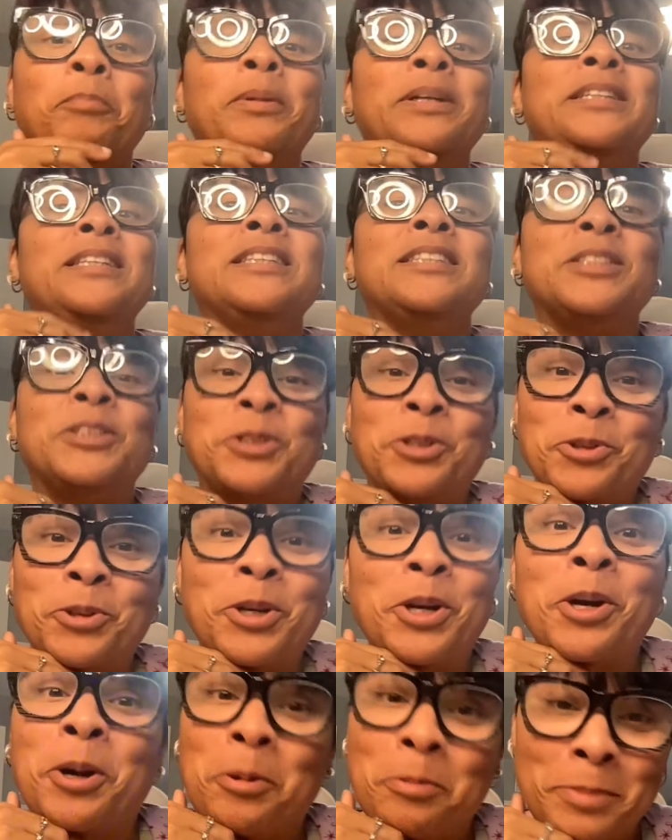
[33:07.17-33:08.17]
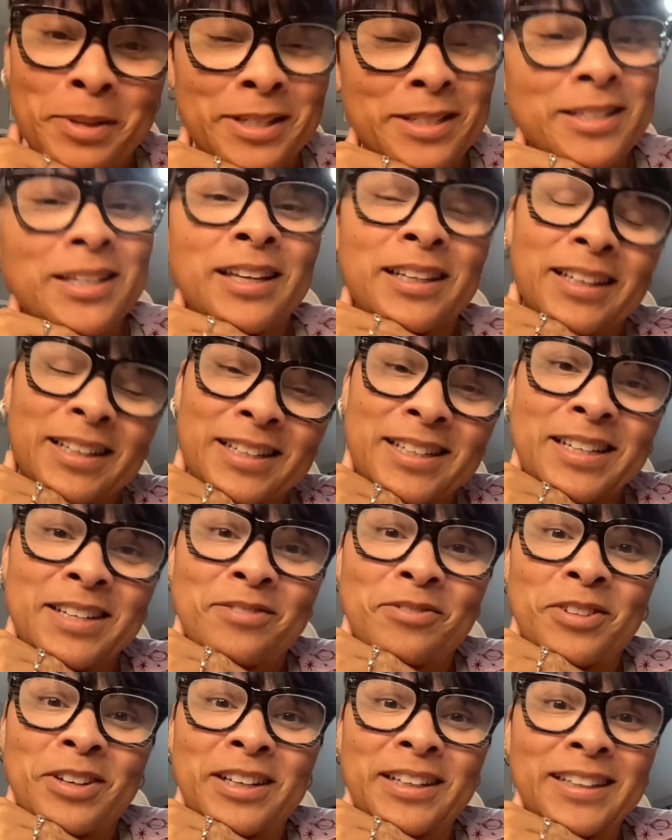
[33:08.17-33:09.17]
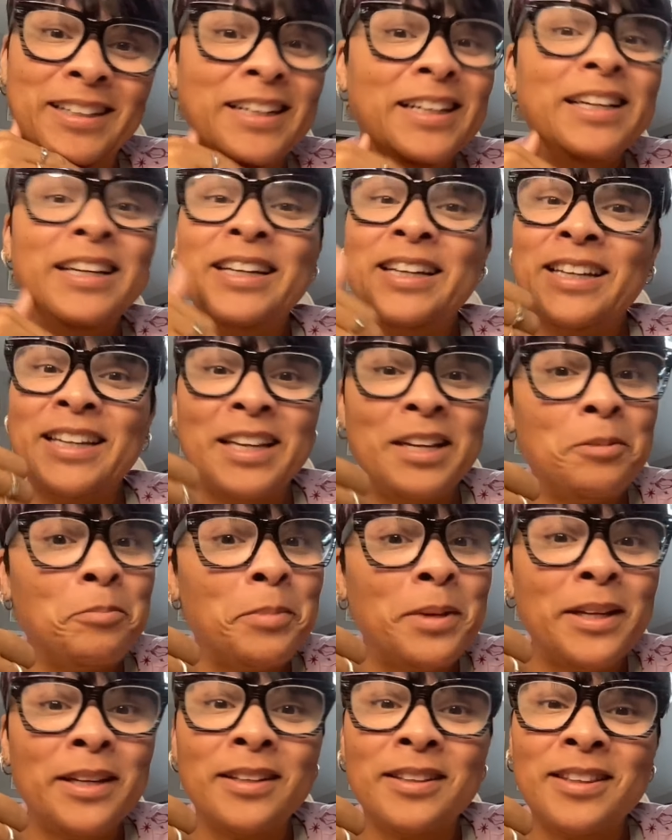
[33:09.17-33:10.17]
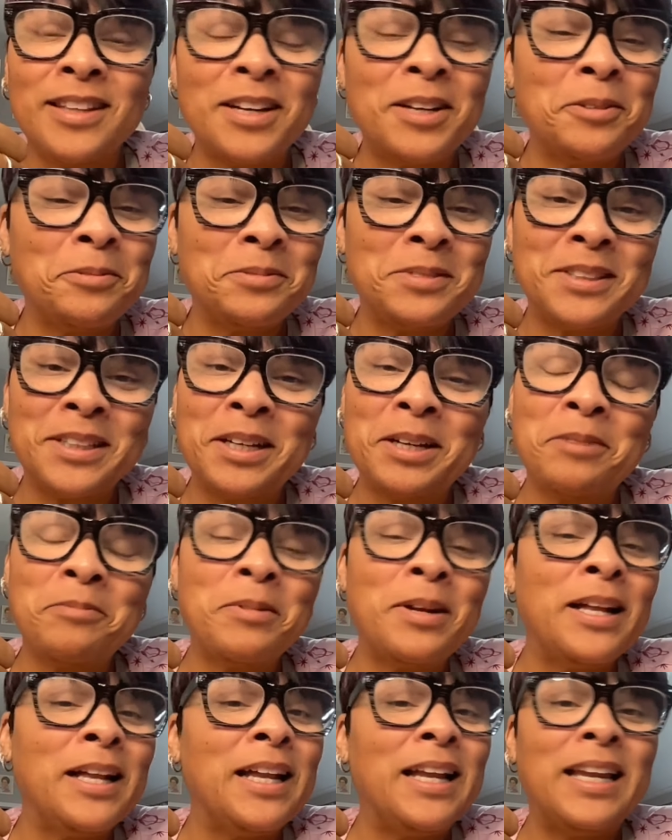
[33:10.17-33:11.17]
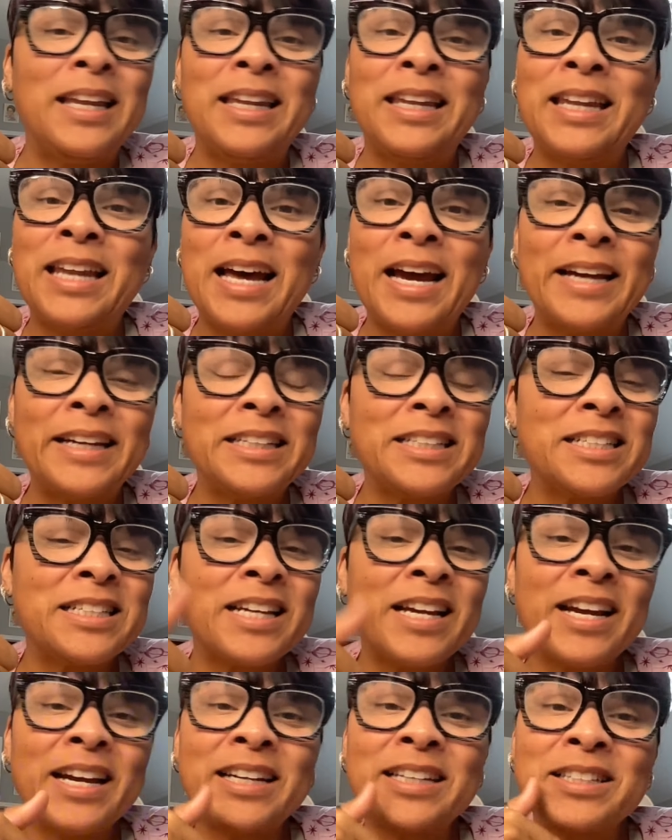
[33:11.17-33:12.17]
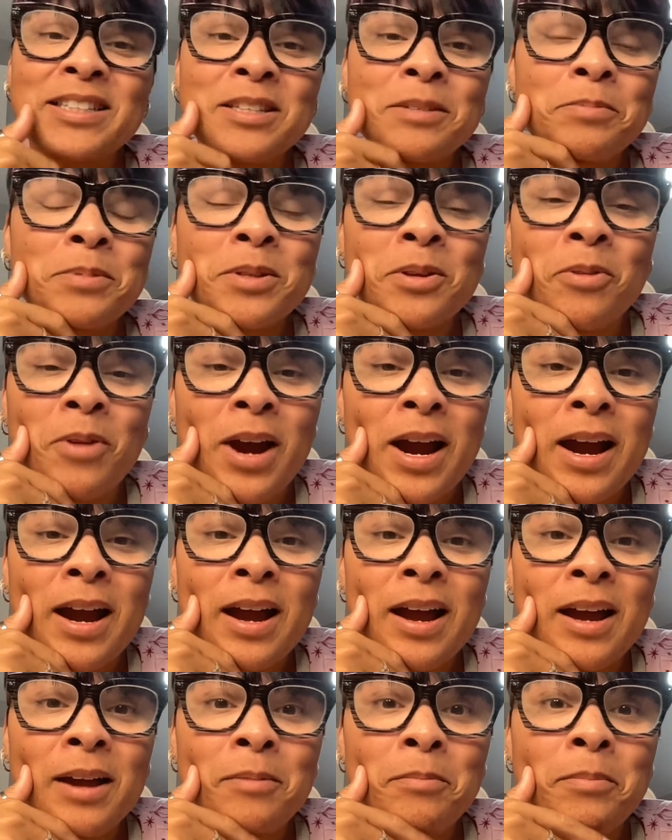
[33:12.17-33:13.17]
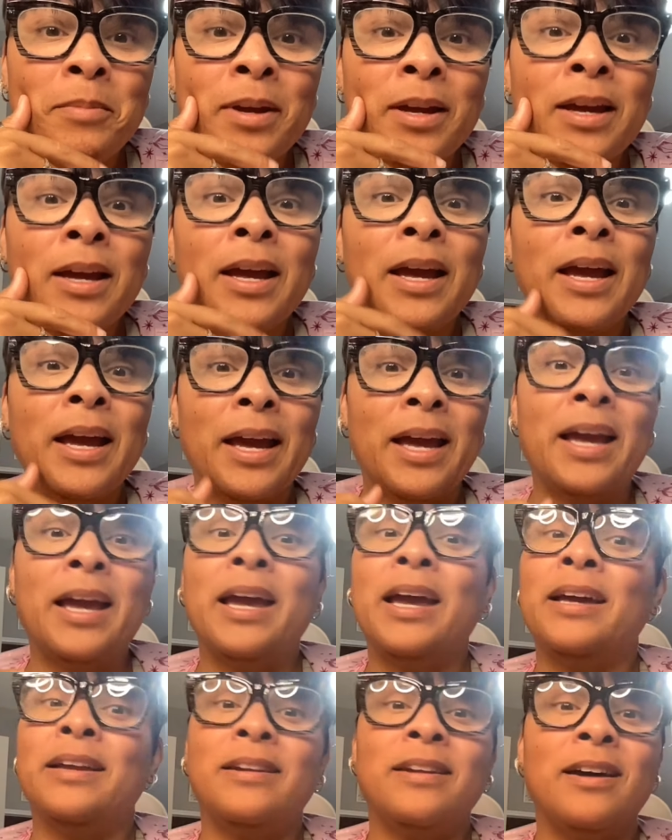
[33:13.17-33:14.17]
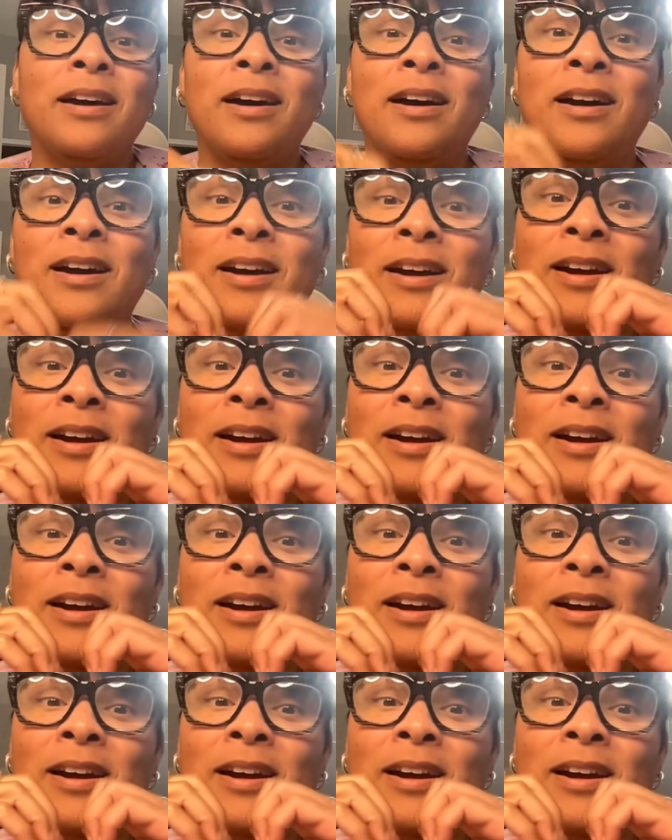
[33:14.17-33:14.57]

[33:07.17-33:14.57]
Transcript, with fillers: but this is your girl, Miss Yella Diva. Give me a thumbs up, like, share, and subscribe. And uh